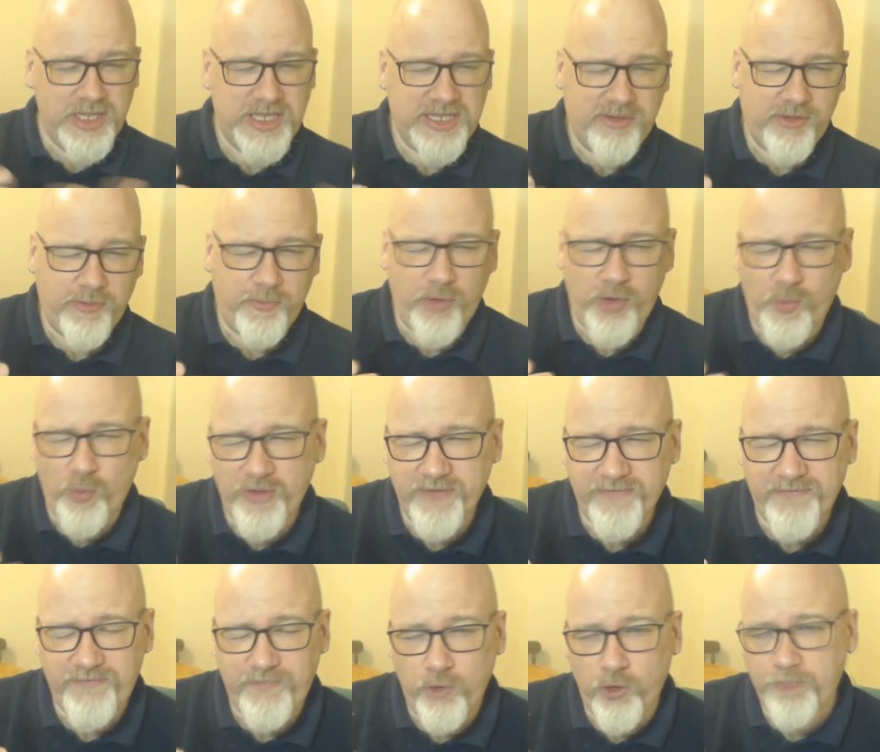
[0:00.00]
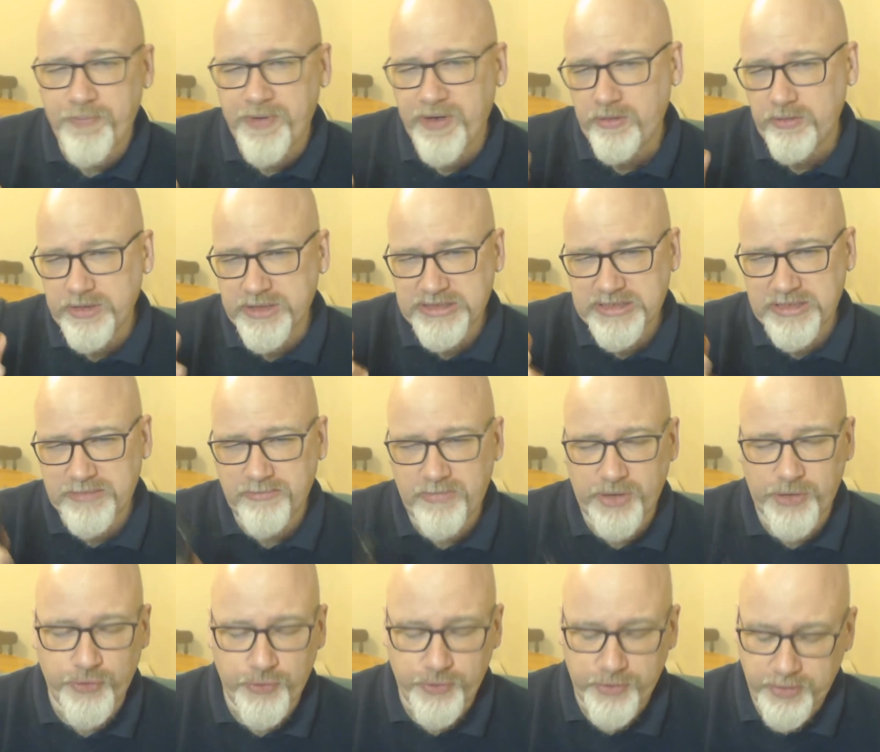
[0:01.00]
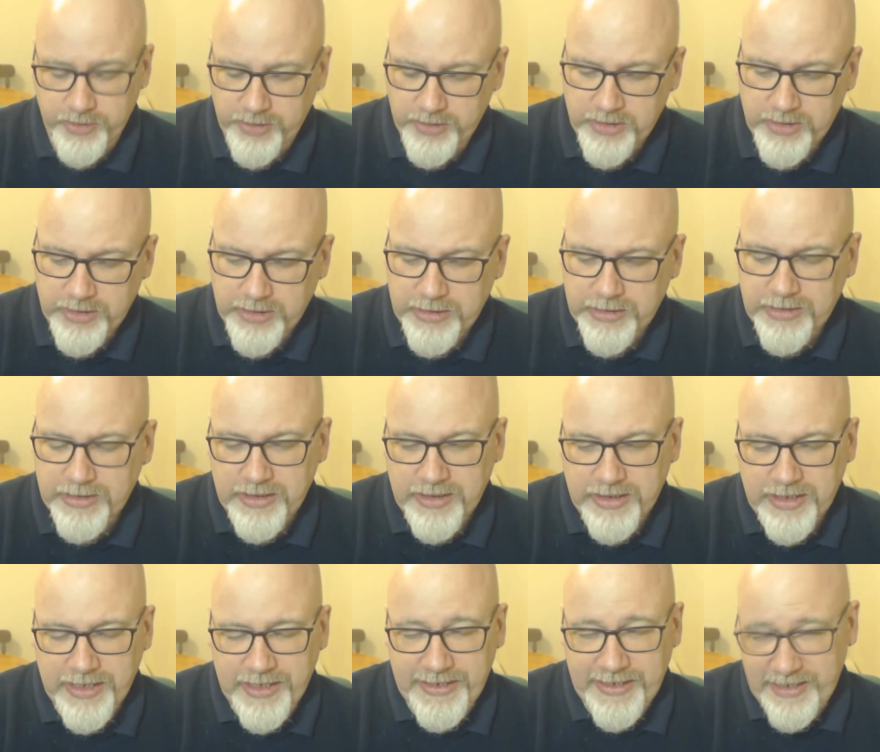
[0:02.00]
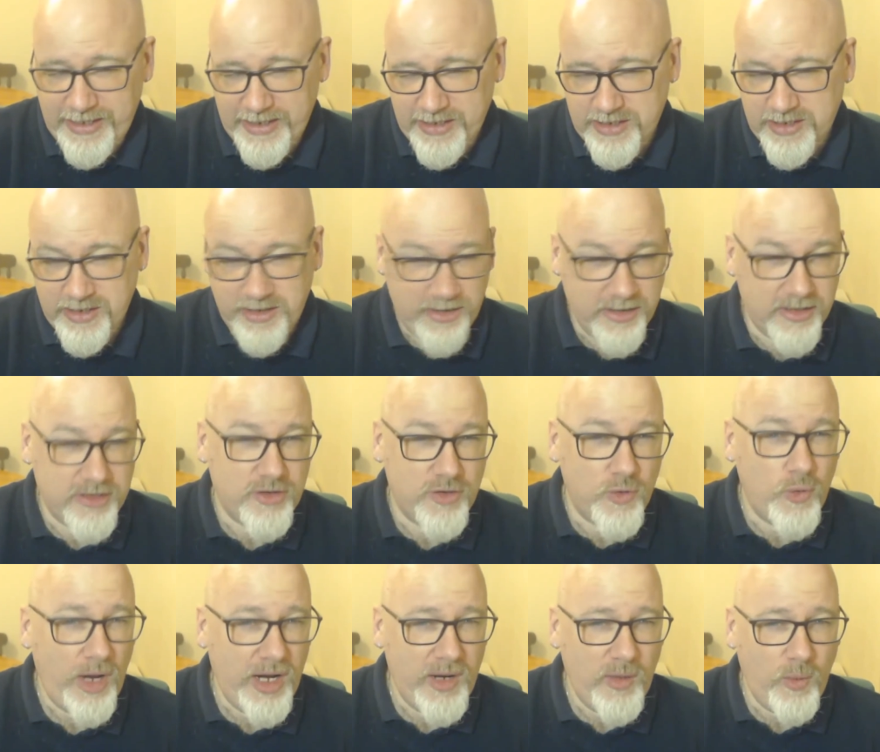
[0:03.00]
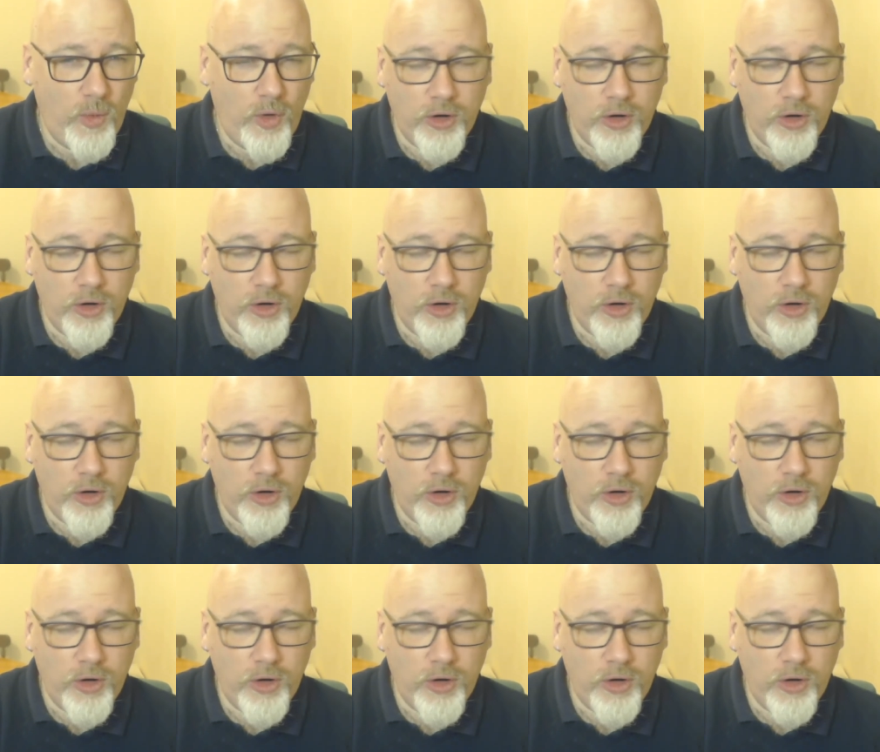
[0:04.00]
0.14 build that's in my goon, and that is, it's quite